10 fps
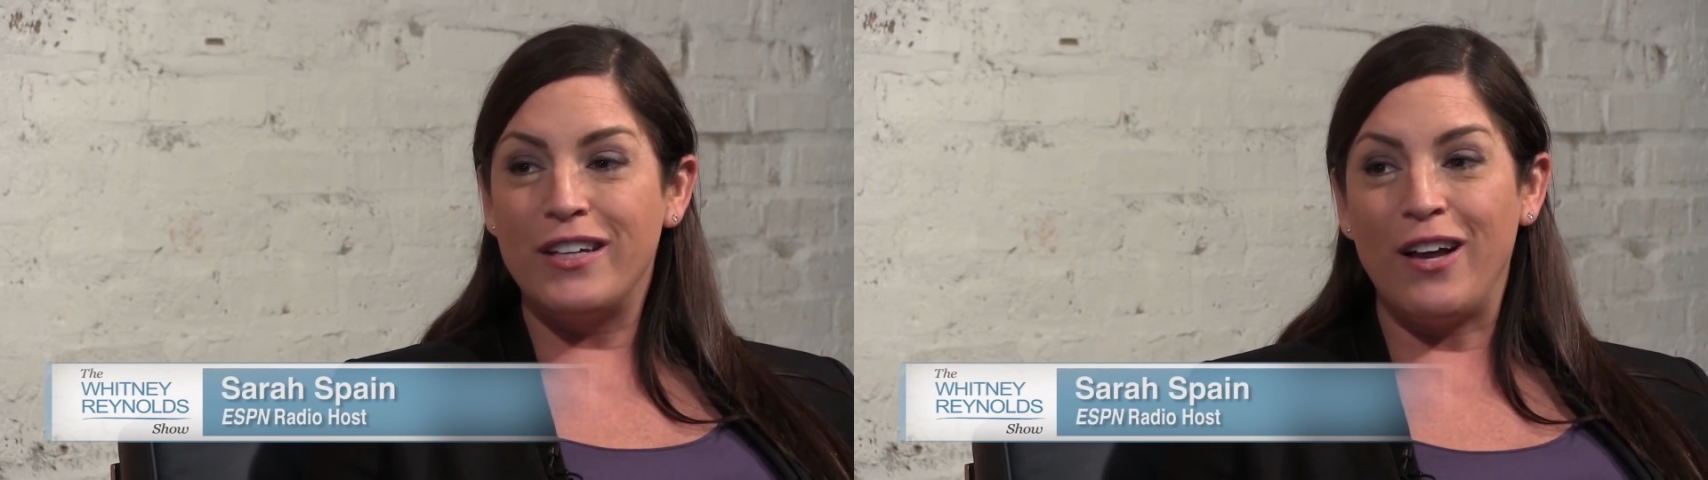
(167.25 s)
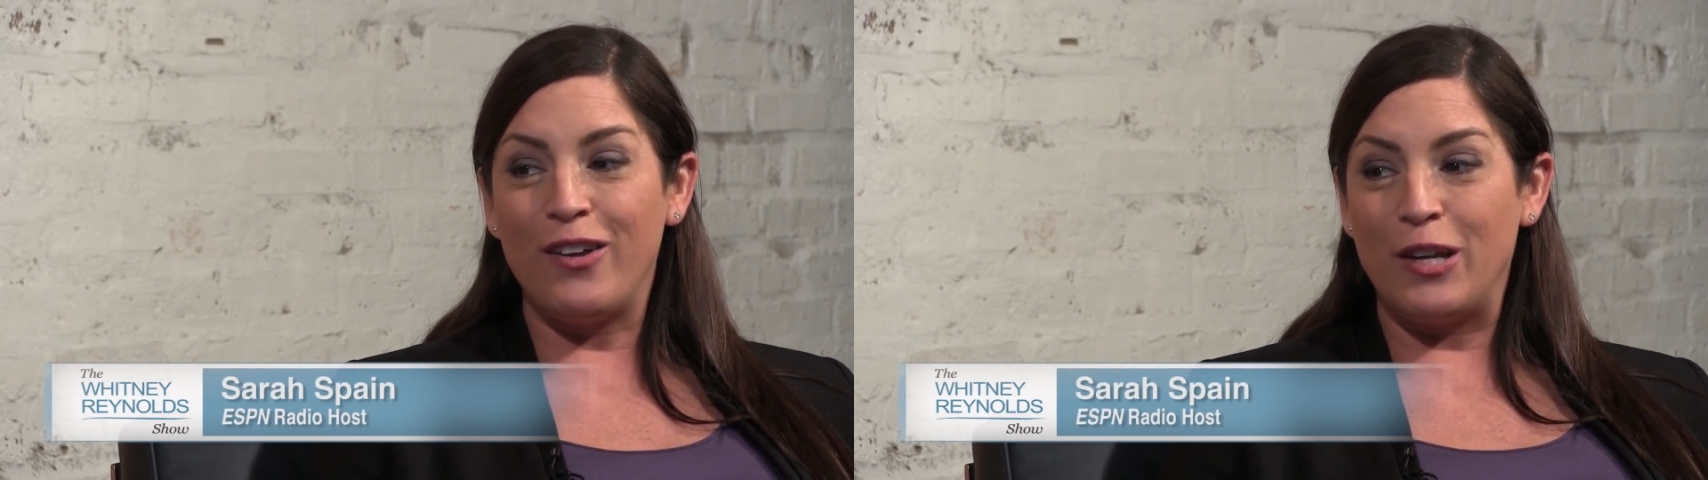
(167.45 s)

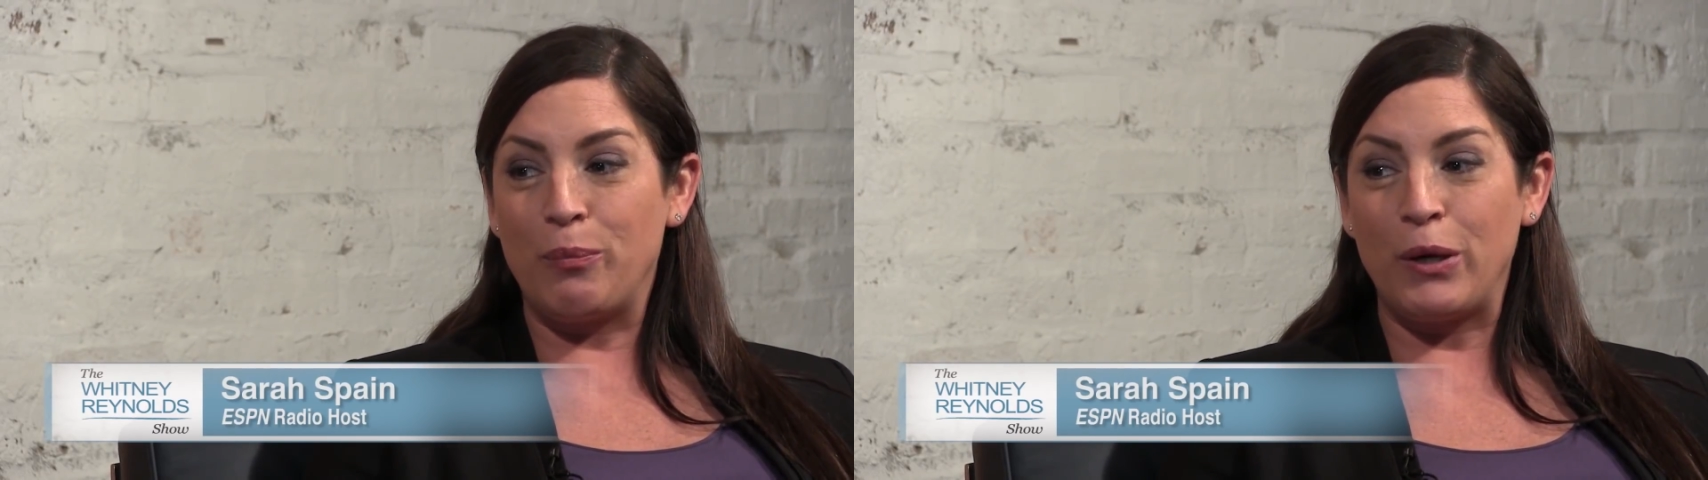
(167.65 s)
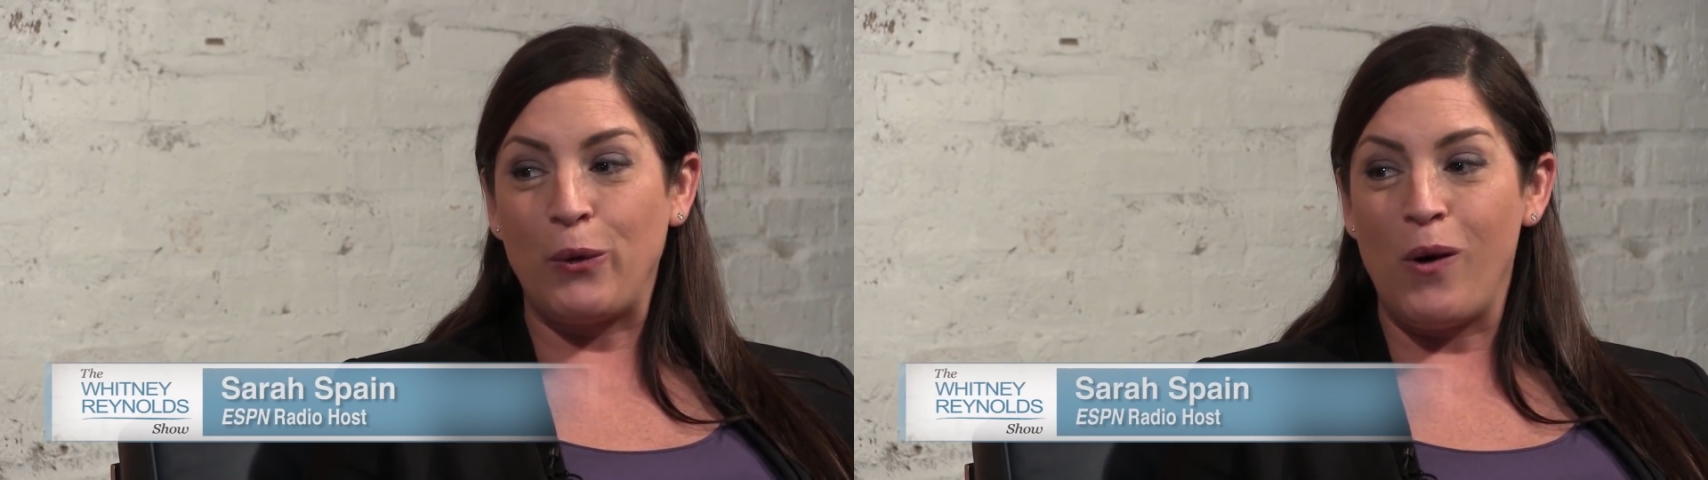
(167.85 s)
just yelling at
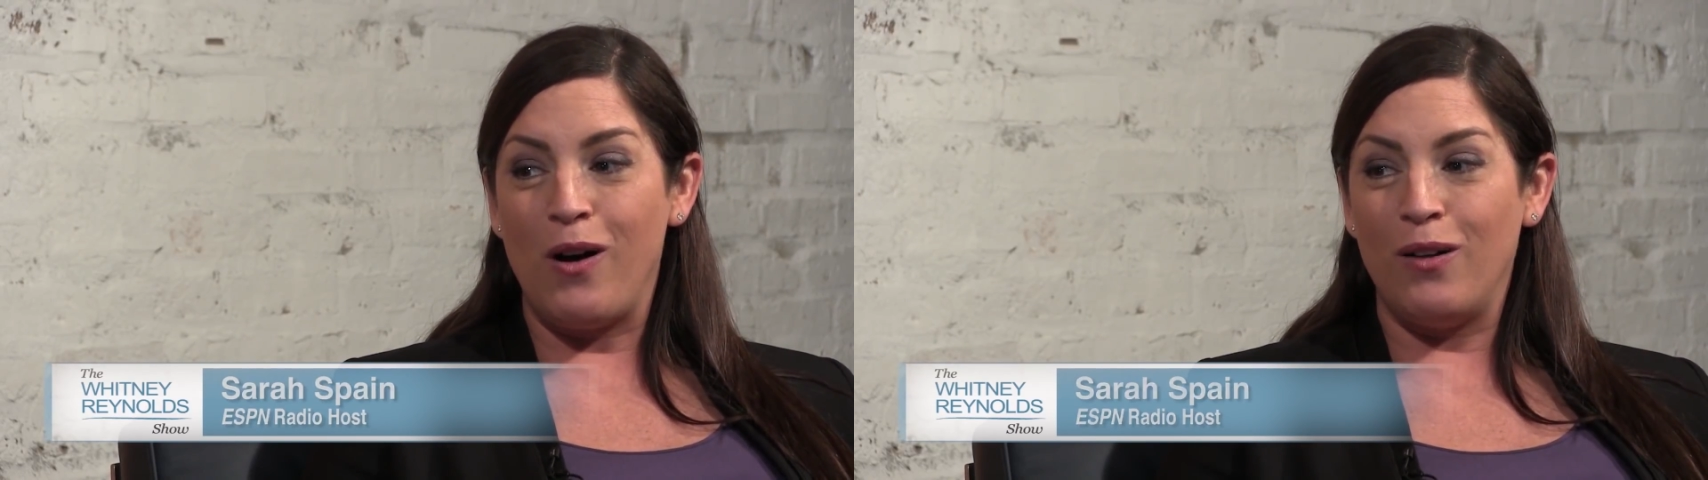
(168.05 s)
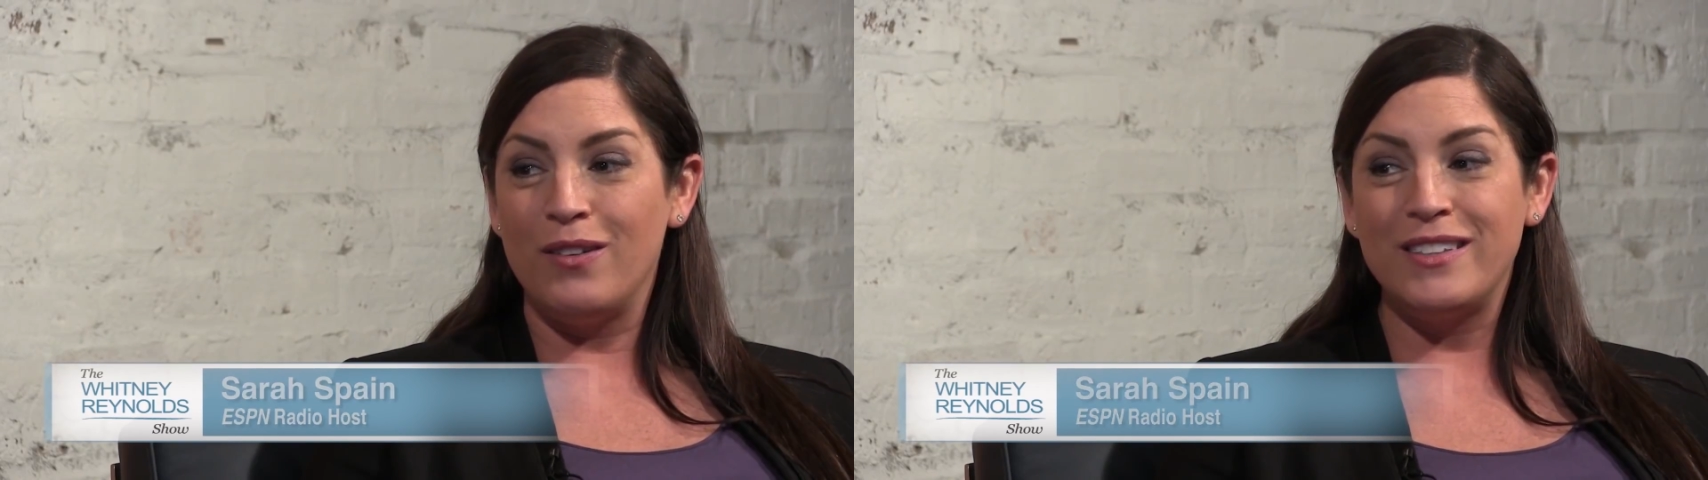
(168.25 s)
a brick
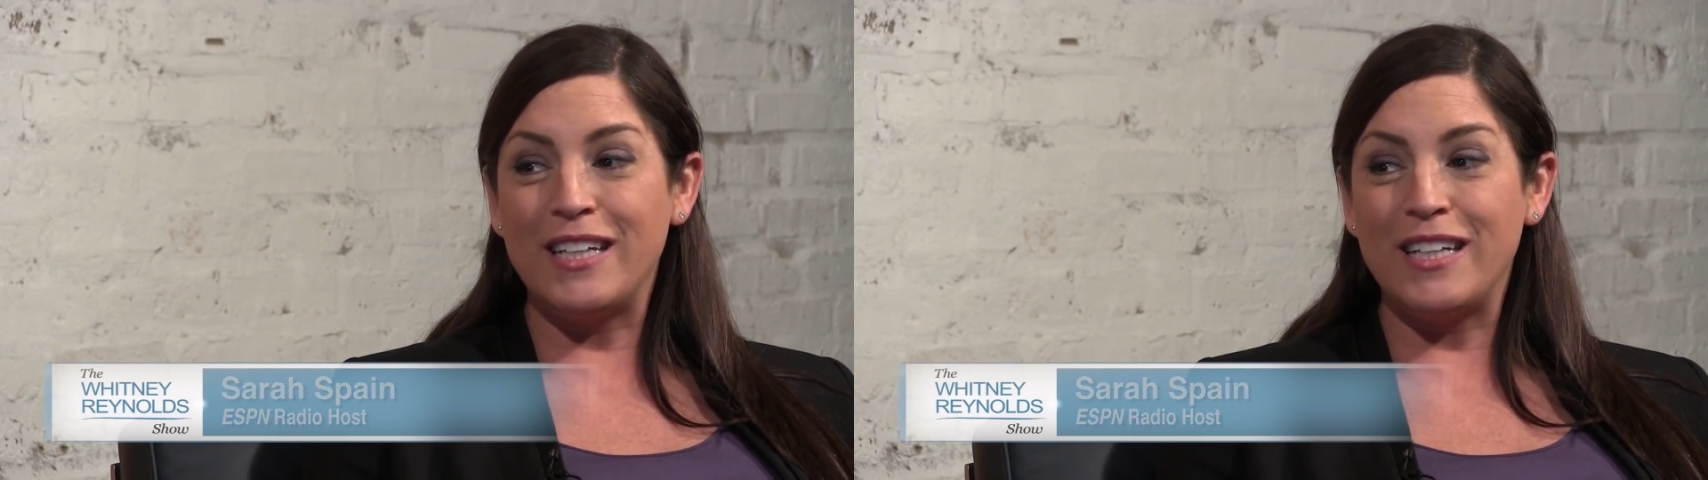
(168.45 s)
wall.